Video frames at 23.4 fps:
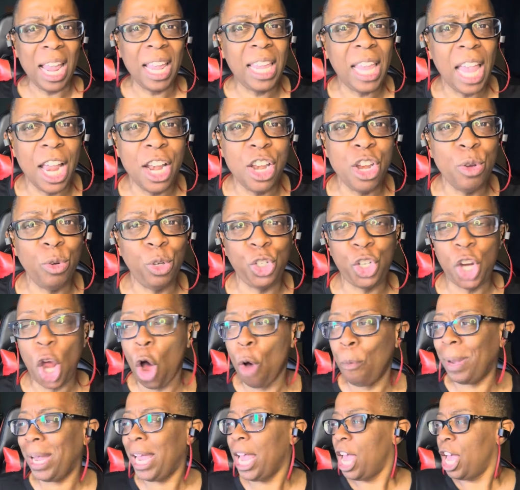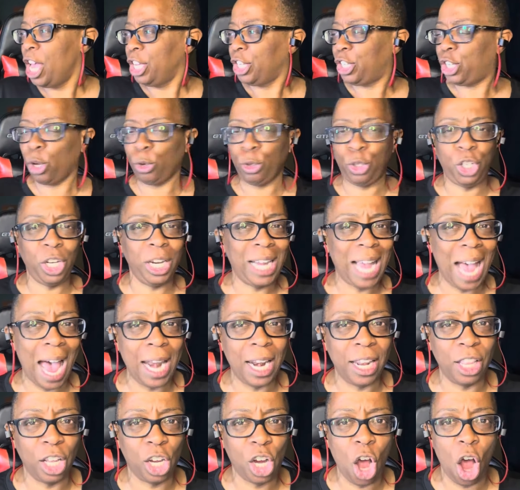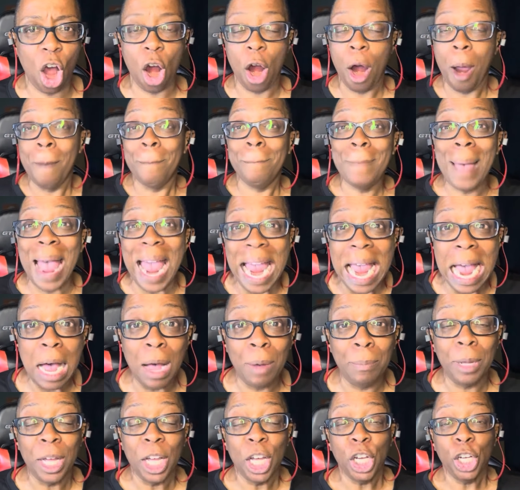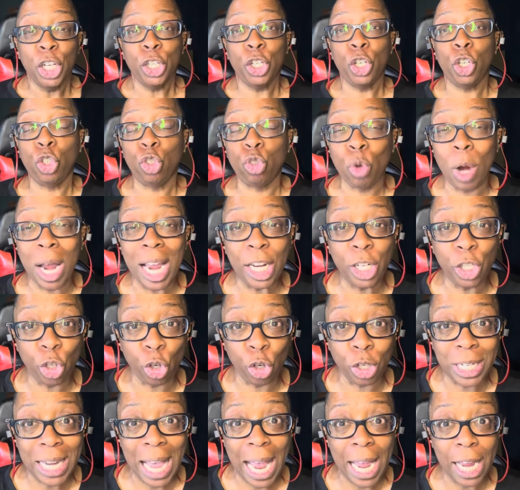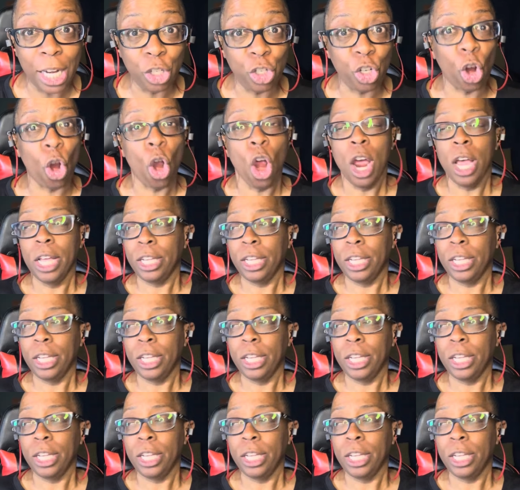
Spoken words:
Can you show me? So she got in the car. Ma'am, stranger danger.